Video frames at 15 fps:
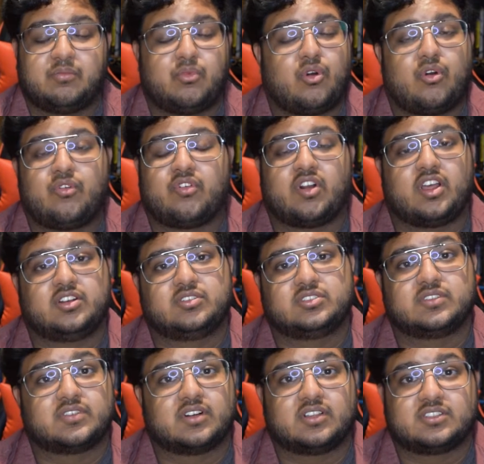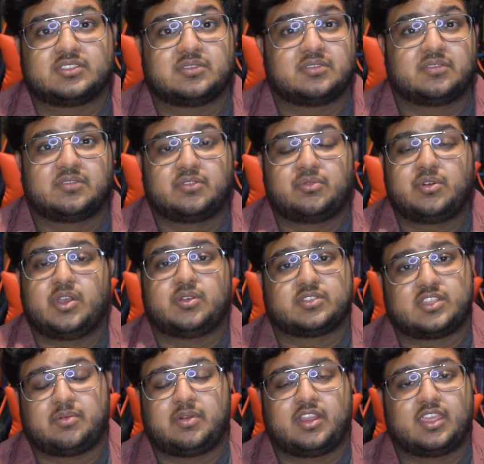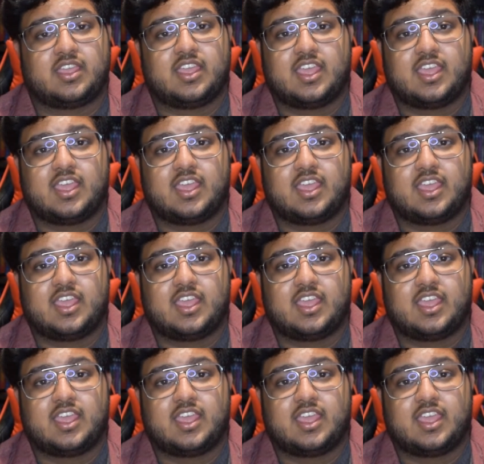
more over hundreds of girls. Who knows how many?